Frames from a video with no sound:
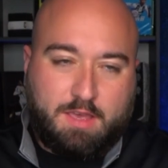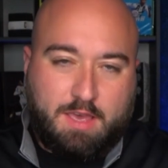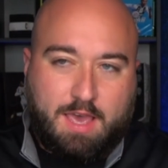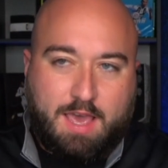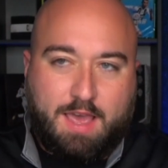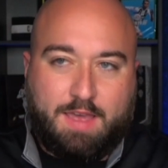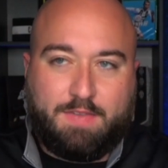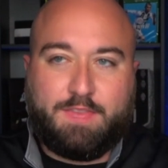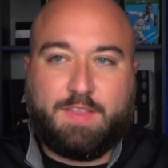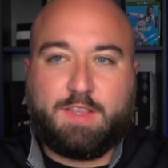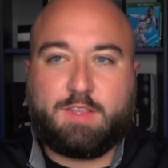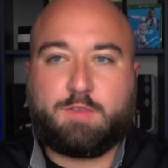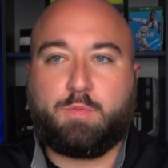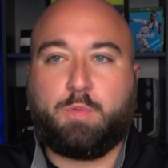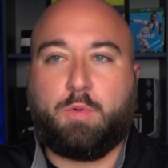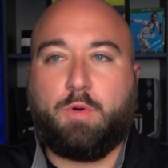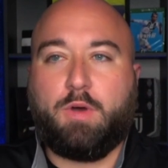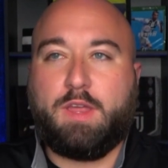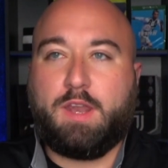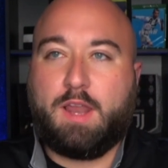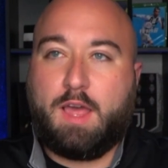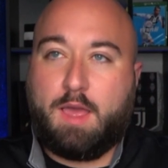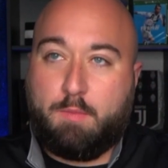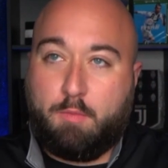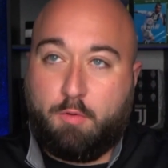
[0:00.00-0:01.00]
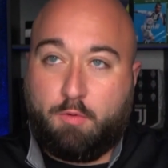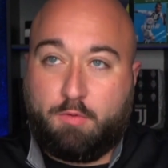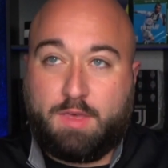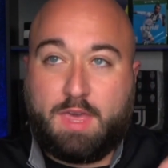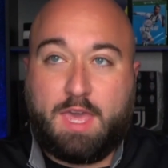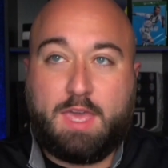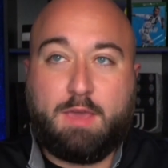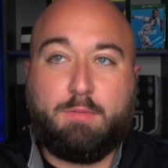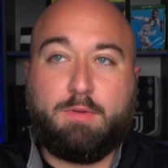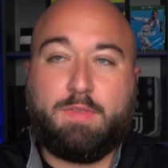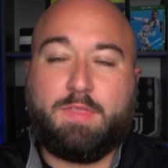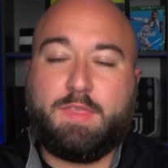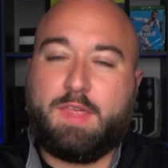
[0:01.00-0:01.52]
At this point, I'm okay
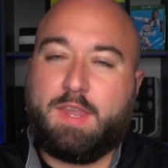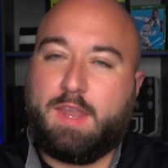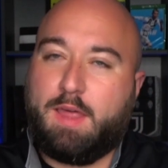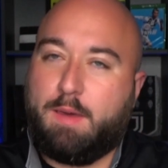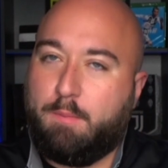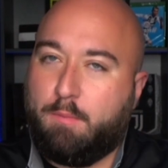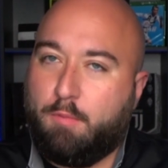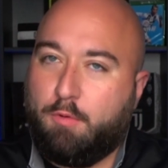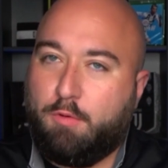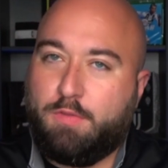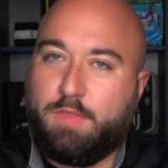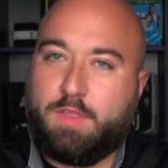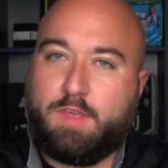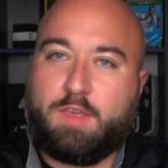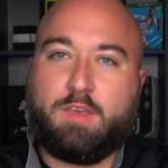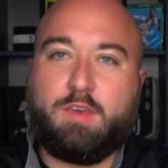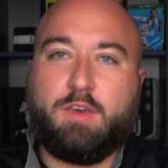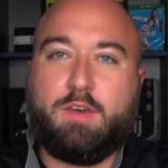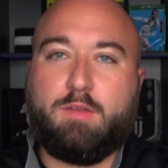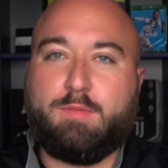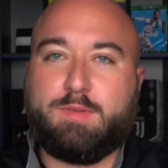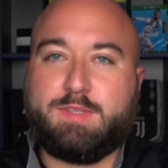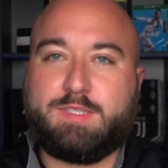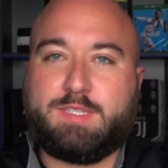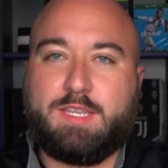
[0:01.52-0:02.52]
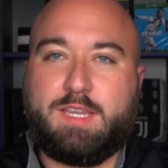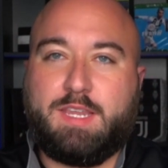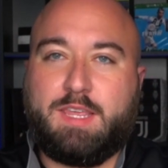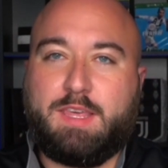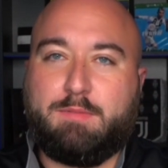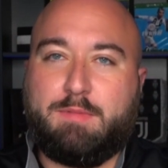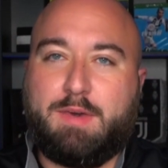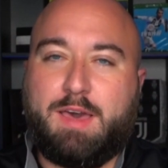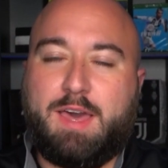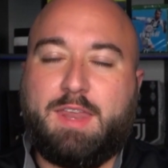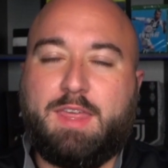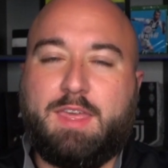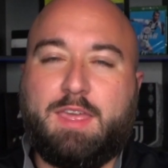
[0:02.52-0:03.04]
with it. I'm more than good with sending him
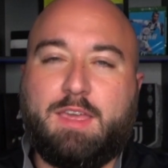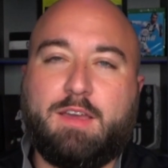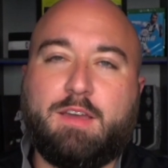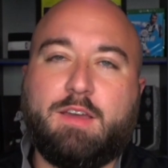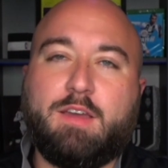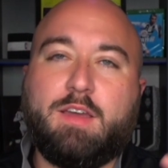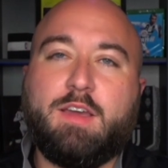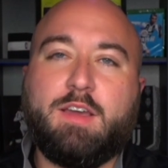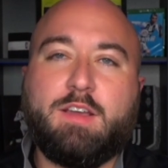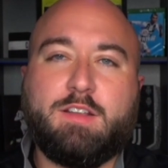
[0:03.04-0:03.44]
out of here.